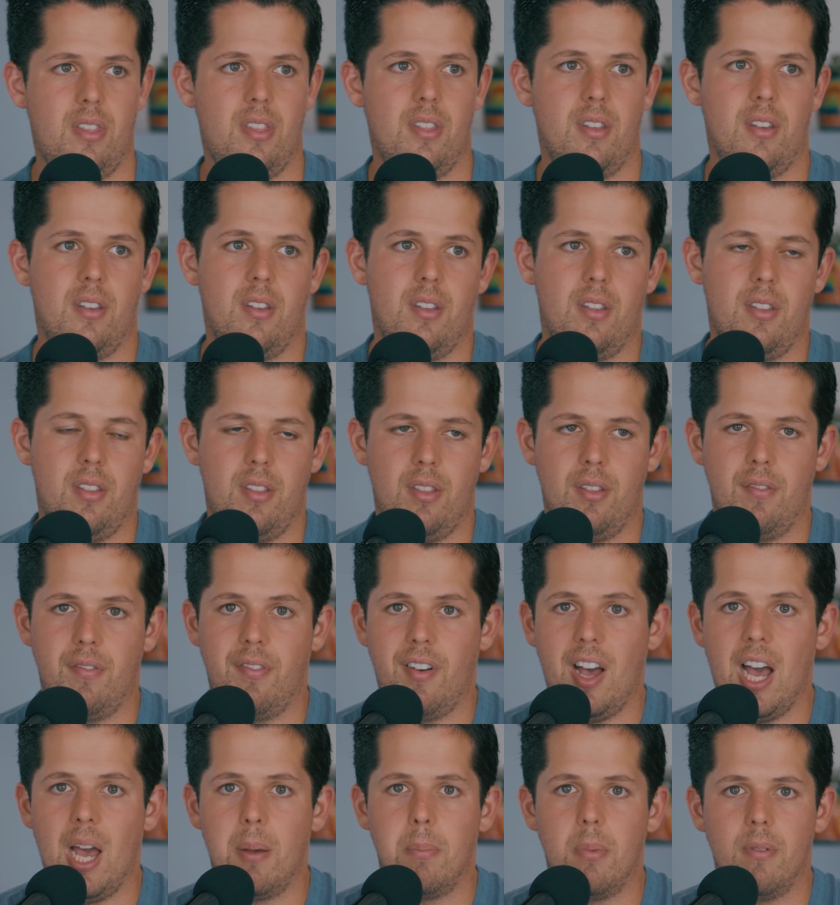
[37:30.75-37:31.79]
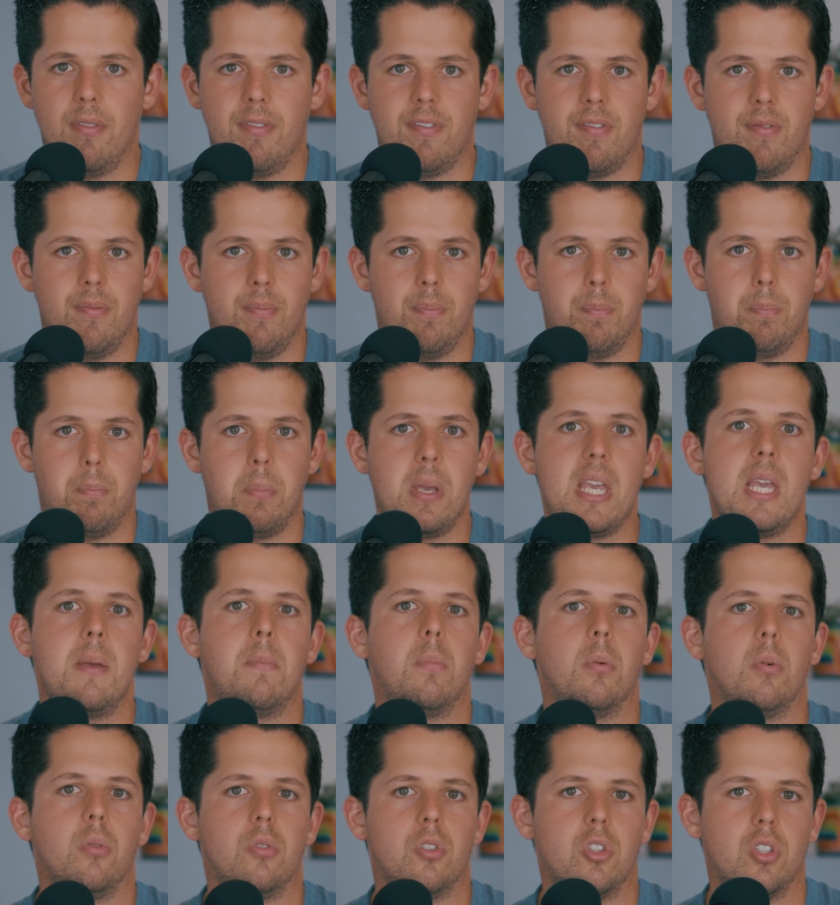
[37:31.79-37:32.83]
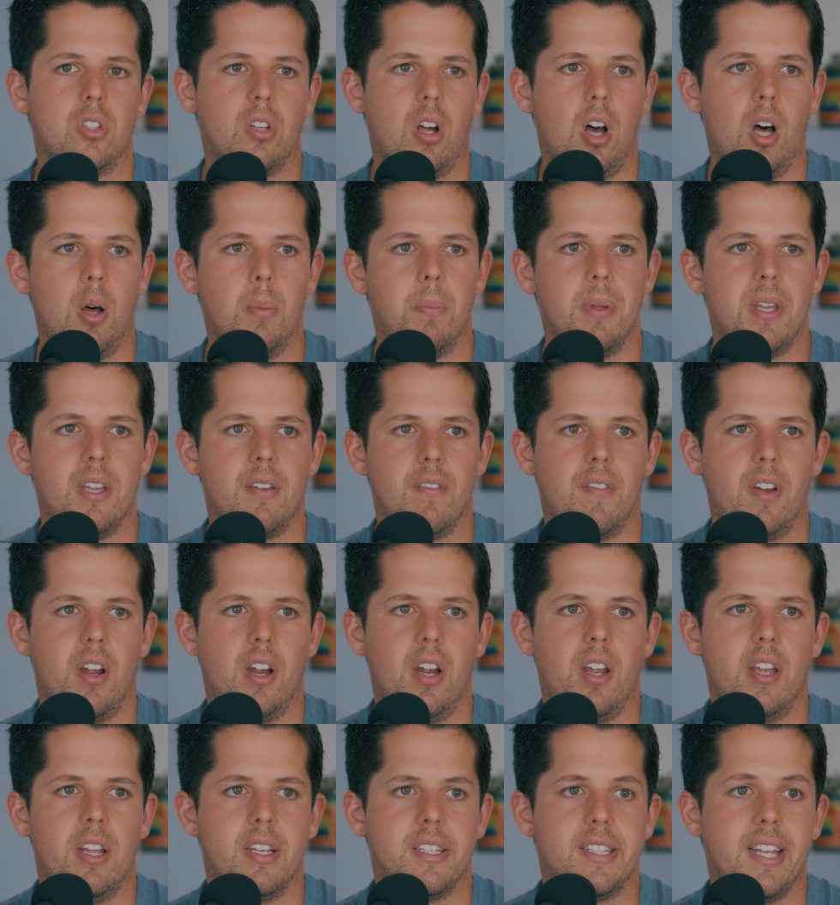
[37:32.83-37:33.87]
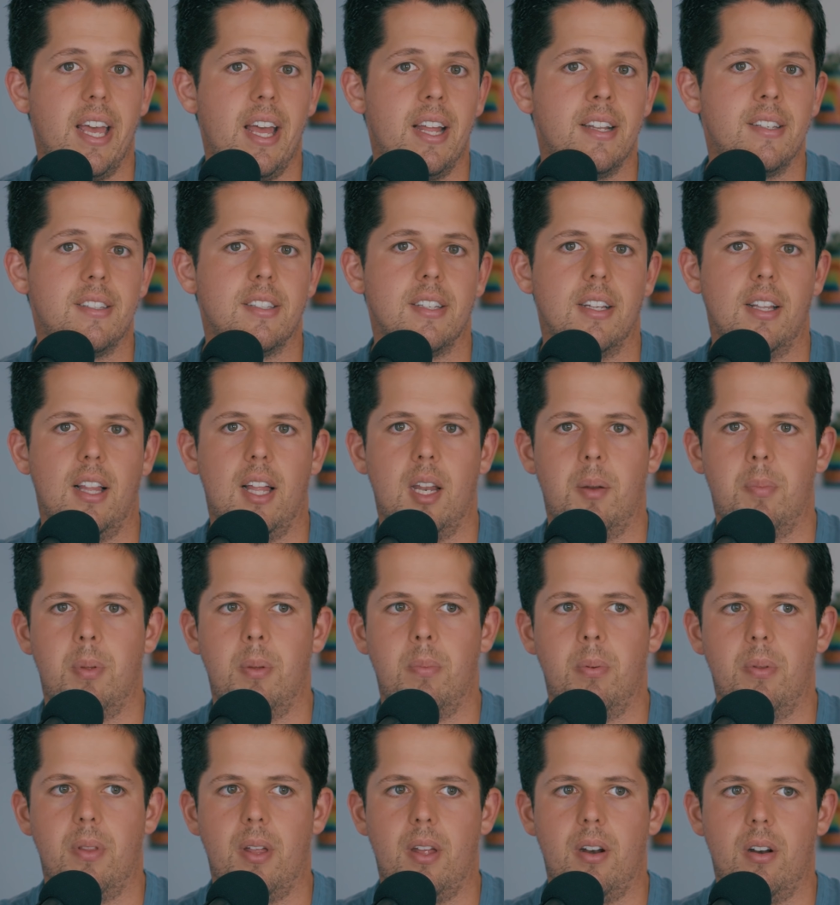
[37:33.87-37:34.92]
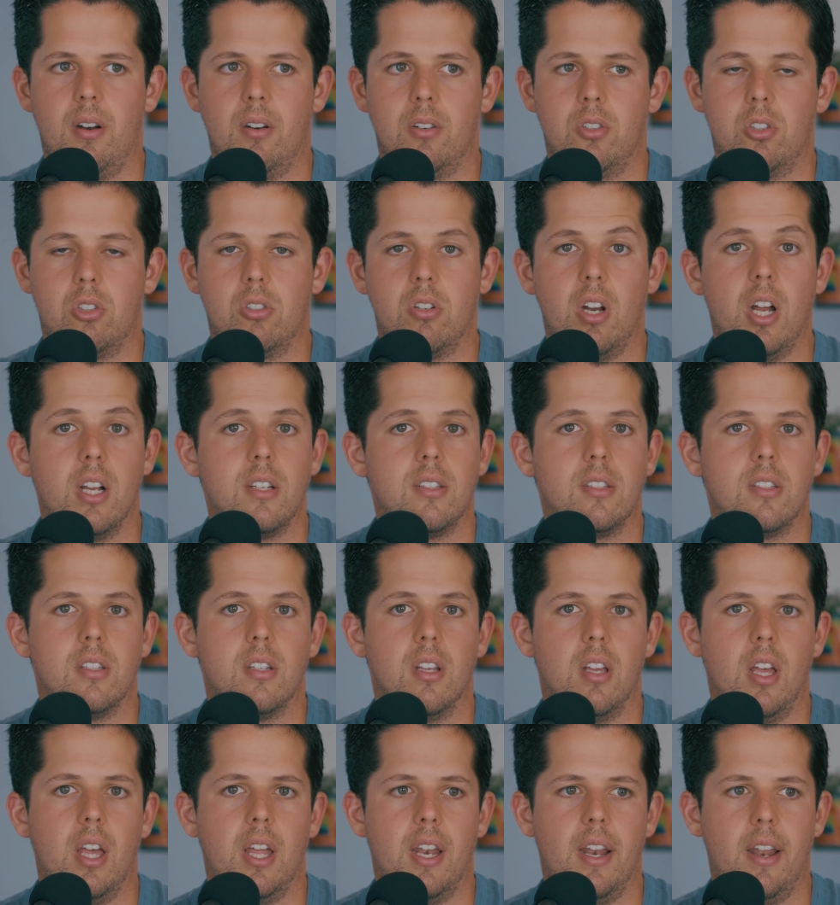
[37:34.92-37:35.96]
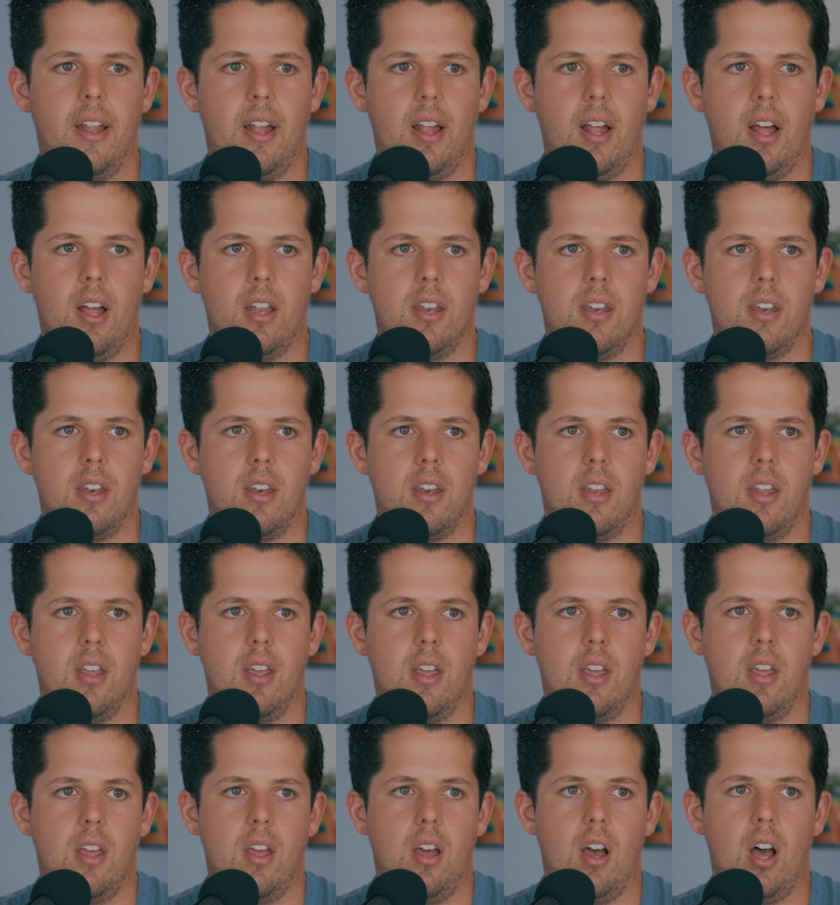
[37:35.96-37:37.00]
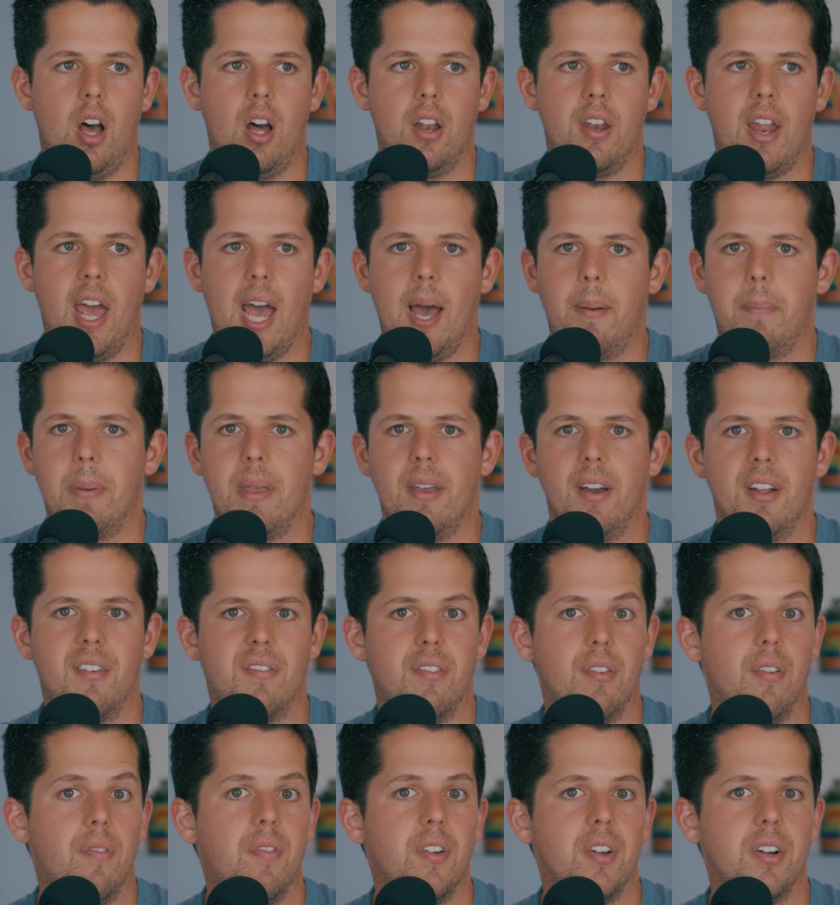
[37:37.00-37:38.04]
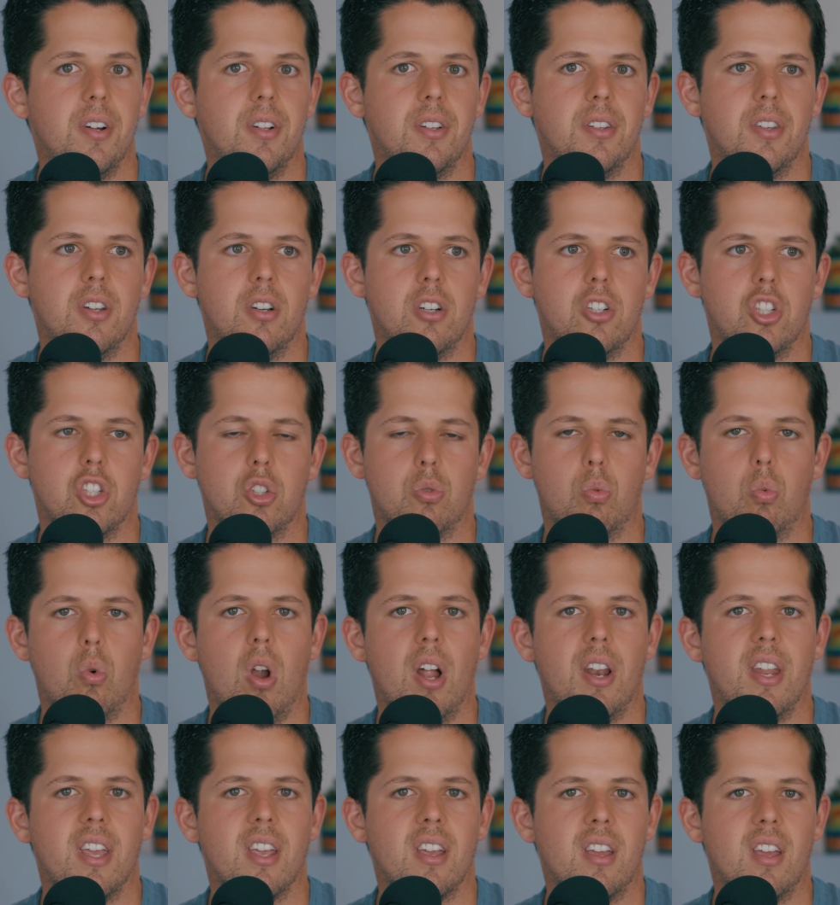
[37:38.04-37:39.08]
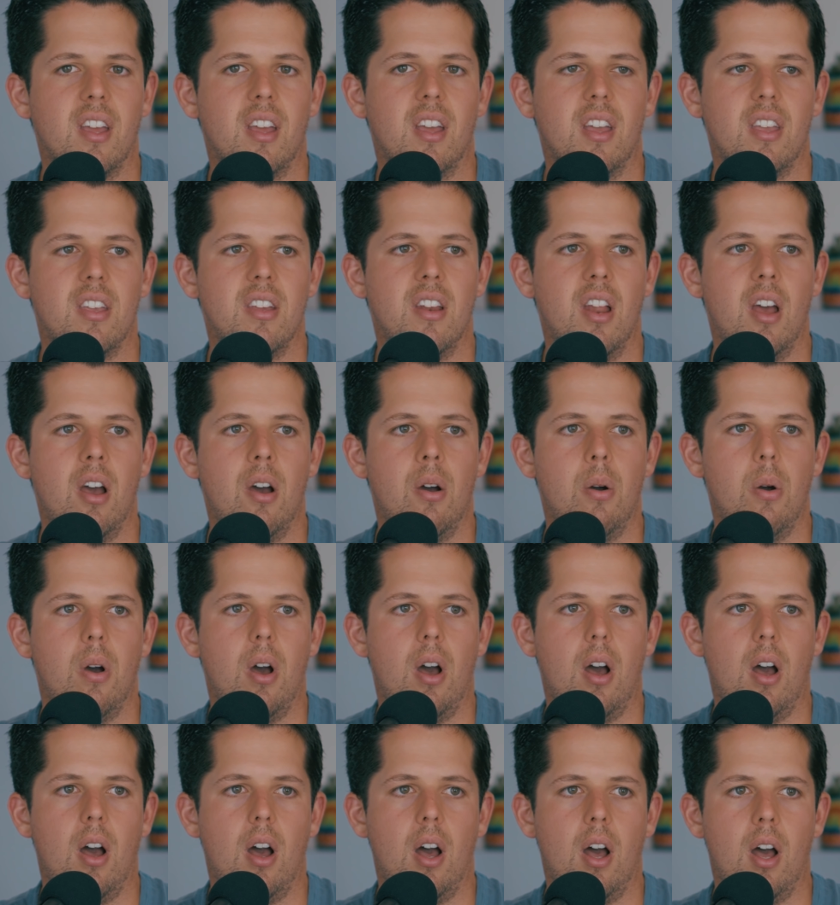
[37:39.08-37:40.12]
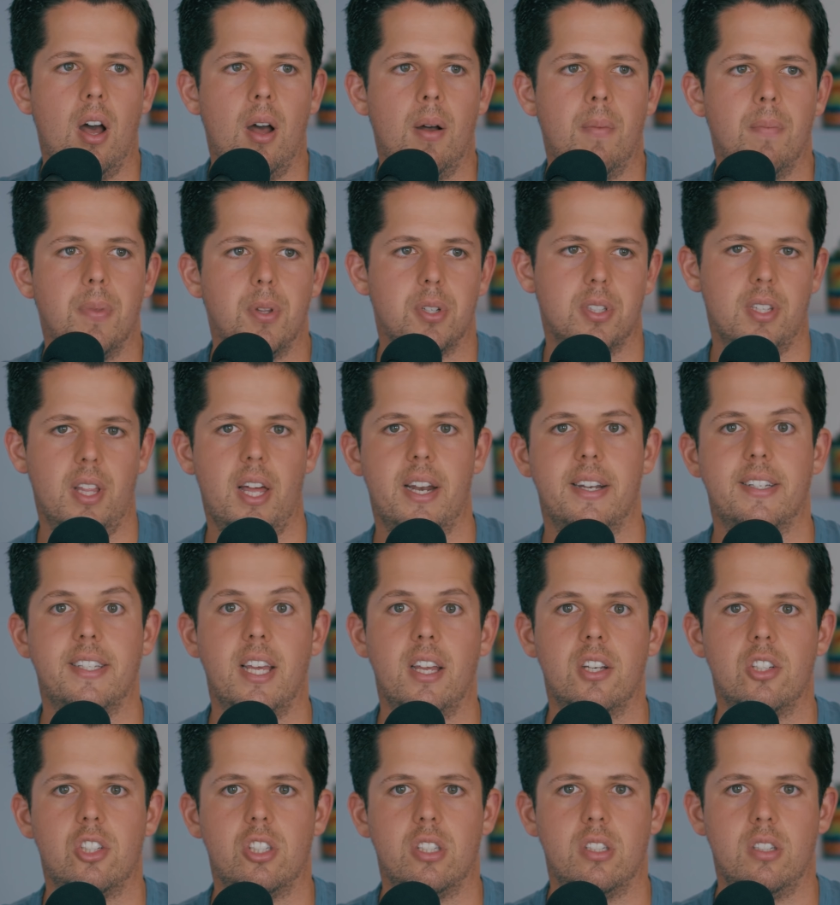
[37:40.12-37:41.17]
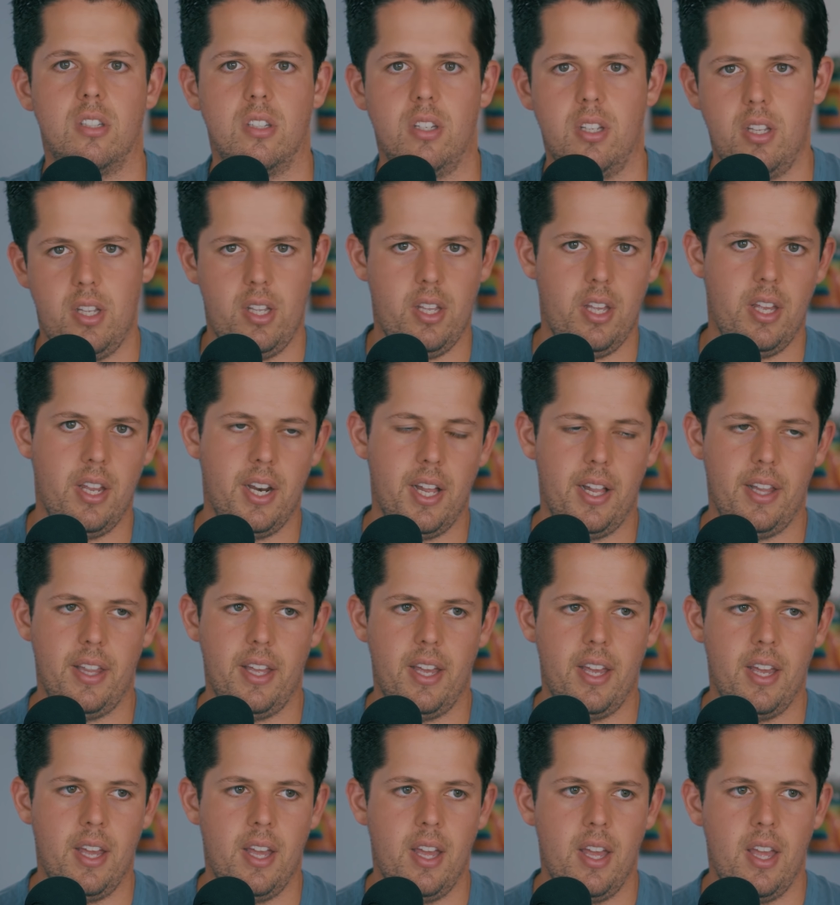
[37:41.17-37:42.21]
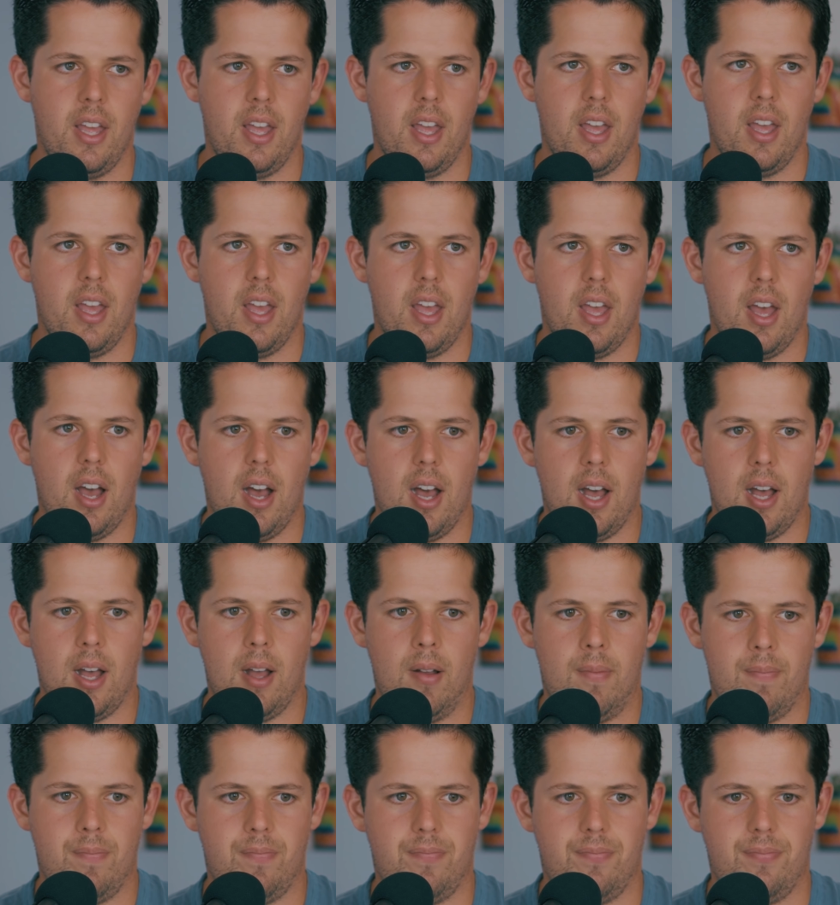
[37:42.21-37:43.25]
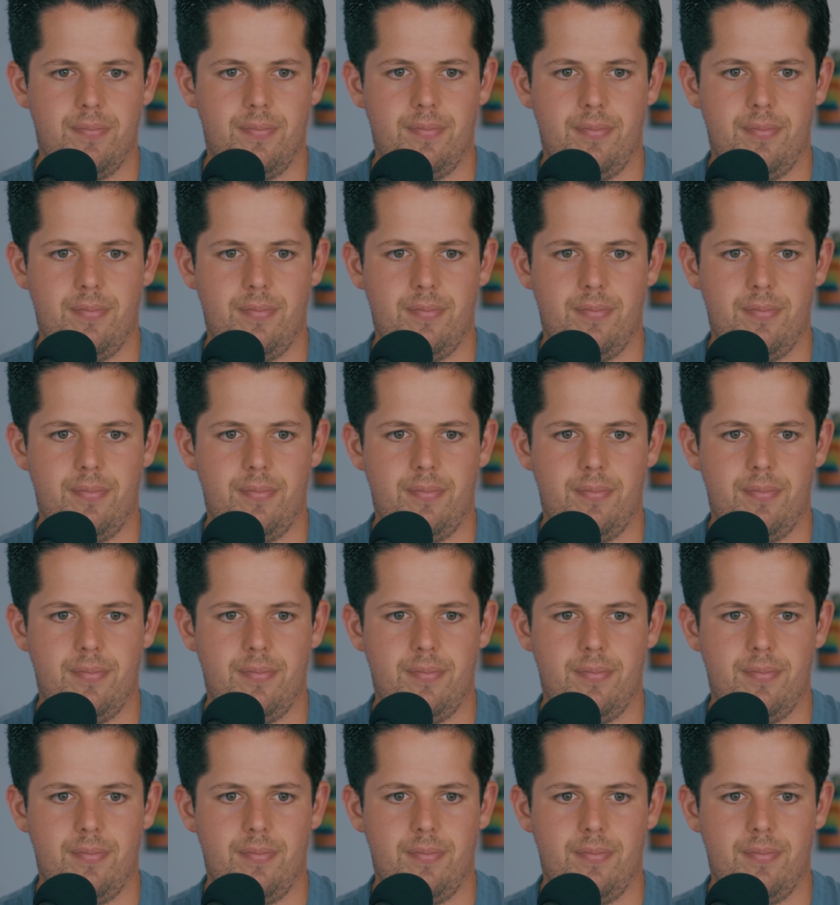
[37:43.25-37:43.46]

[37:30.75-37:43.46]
the the vibe of people just all being very intense. A lot of people that are stressed and un unhappy, unfulfilled. They're just running. You know, um, there's a lot of tension in LA. Um,